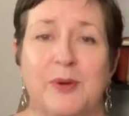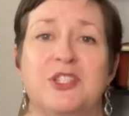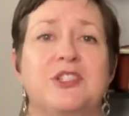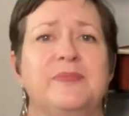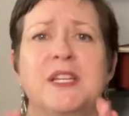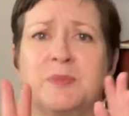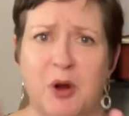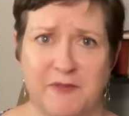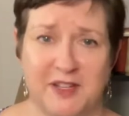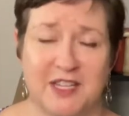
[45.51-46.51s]
which is
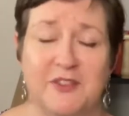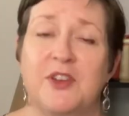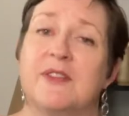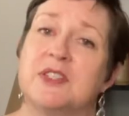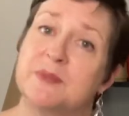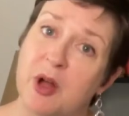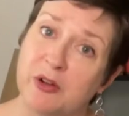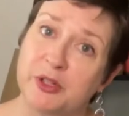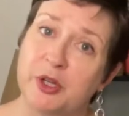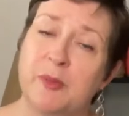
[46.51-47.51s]
perfect if you have a smaller
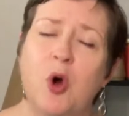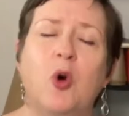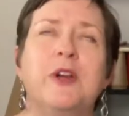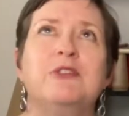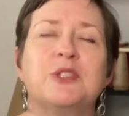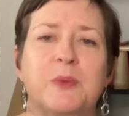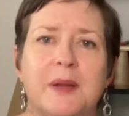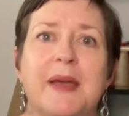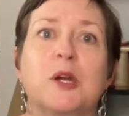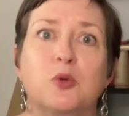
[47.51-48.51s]
loom or you just wanna
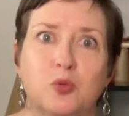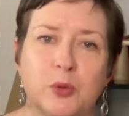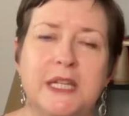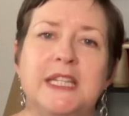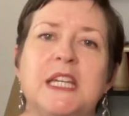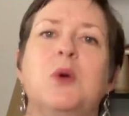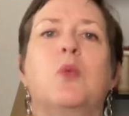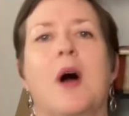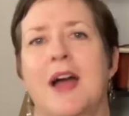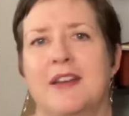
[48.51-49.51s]
make really
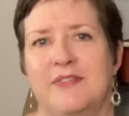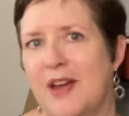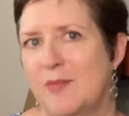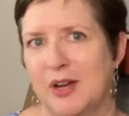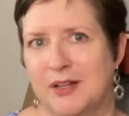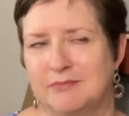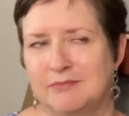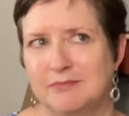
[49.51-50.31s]
wide fabric.